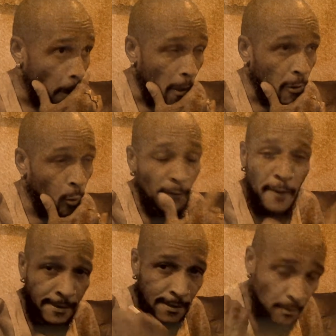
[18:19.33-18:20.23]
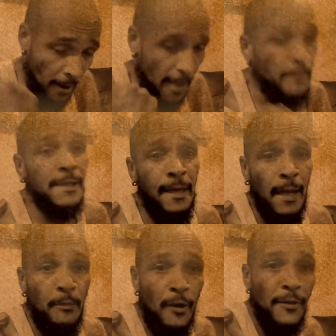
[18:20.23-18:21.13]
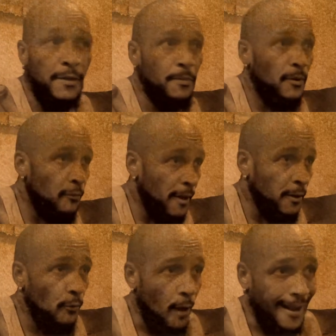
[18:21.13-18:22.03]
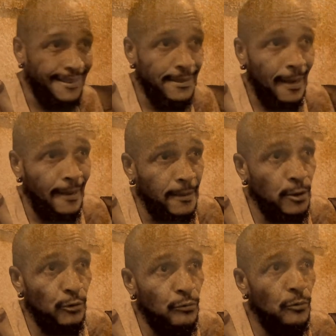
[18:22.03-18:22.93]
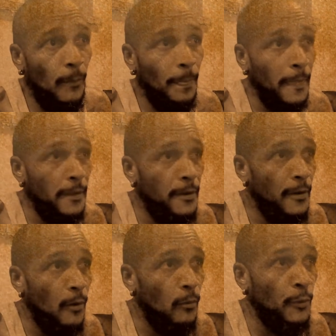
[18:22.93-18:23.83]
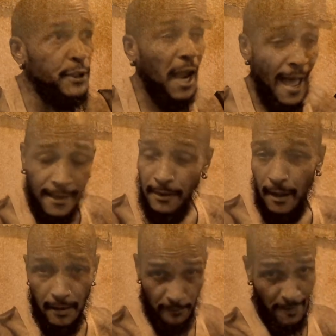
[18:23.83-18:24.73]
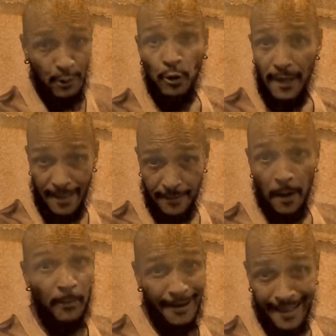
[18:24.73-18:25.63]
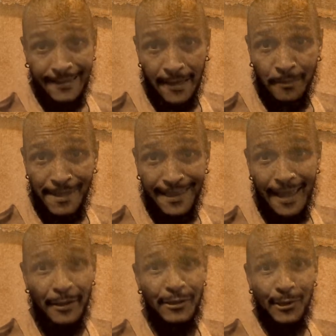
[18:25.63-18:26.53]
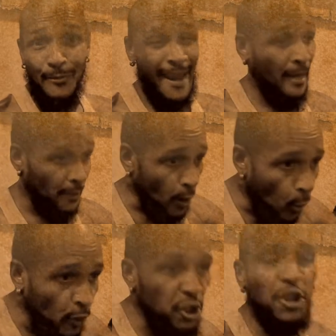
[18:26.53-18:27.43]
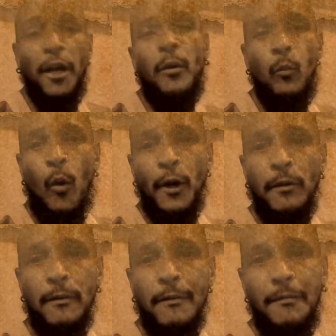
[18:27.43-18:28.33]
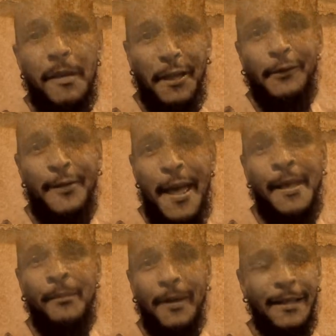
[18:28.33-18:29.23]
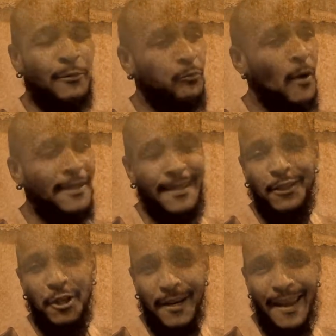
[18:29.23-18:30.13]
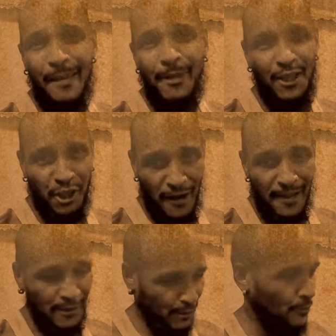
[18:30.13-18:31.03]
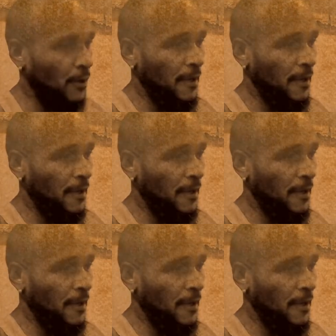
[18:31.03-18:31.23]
No offense to my MZK brothers, but Ready to Rock was an 80s crew, you know, which I eventually ended up connecting them together, so now they all share one hit name. As well as they share a name, they share history.